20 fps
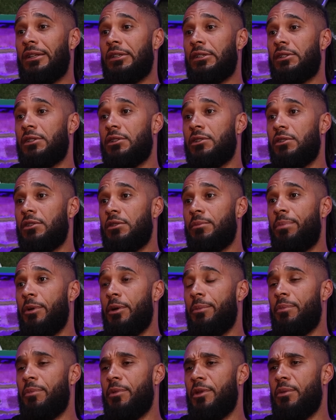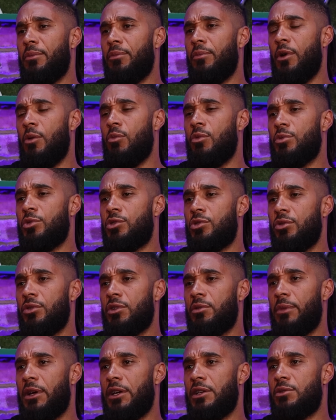And but the, what we were
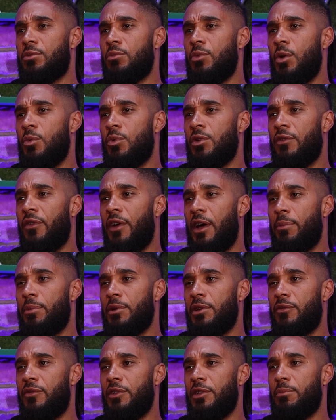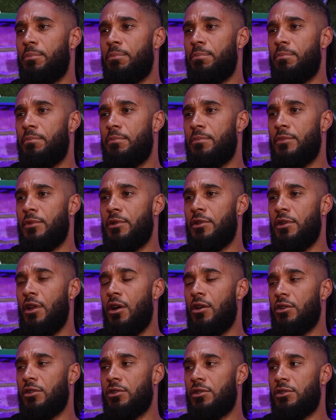talking about is what would have happened if he'd have
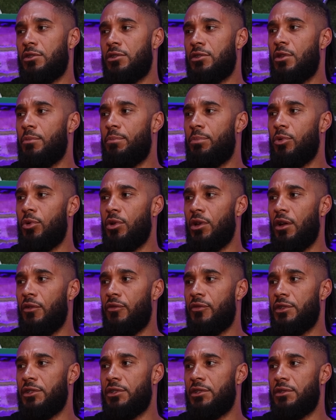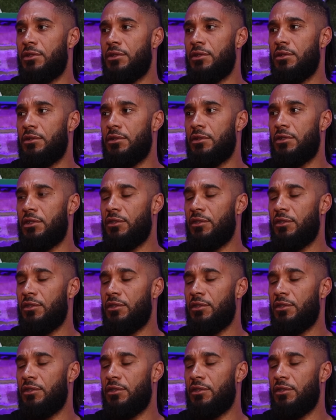knocked the ball off his